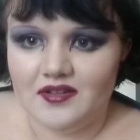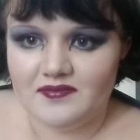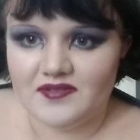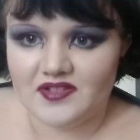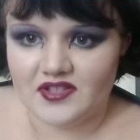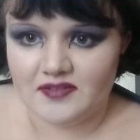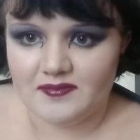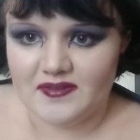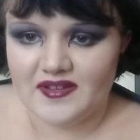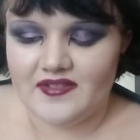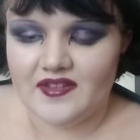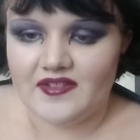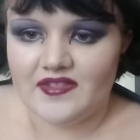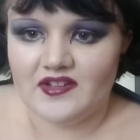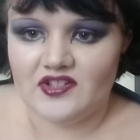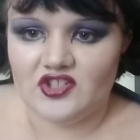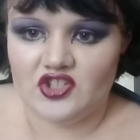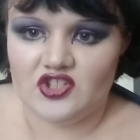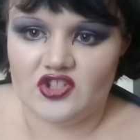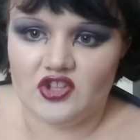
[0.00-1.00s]
Excuse me, and then
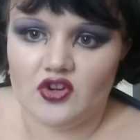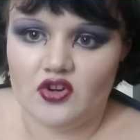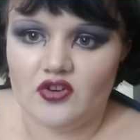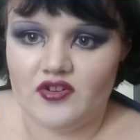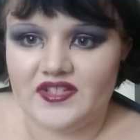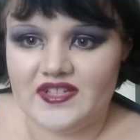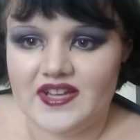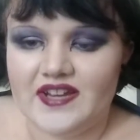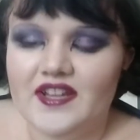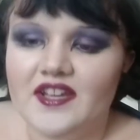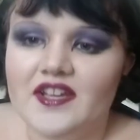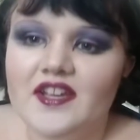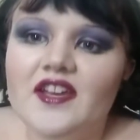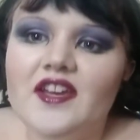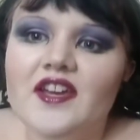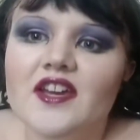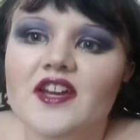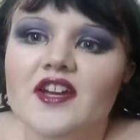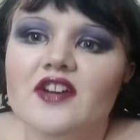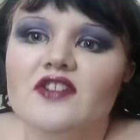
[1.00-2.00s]
there's just the chorus going, hear
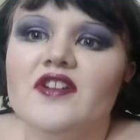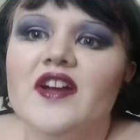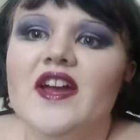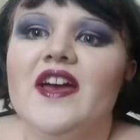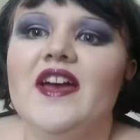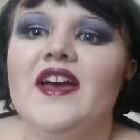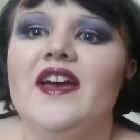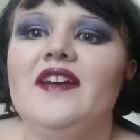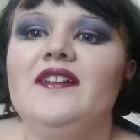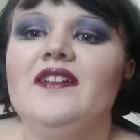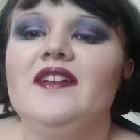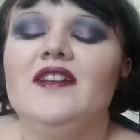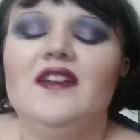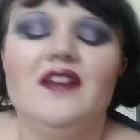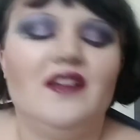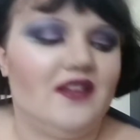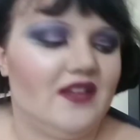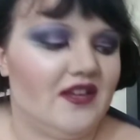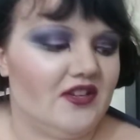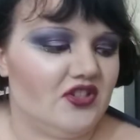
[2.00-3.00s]
it!
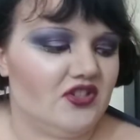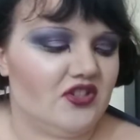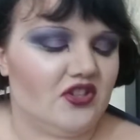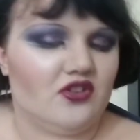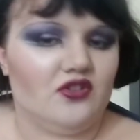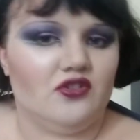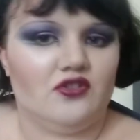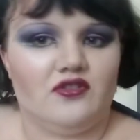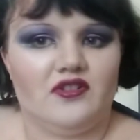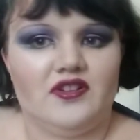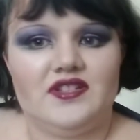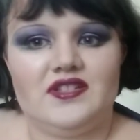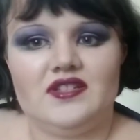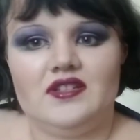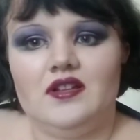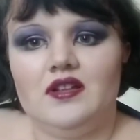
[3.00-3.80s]
Yeah, just the chorus,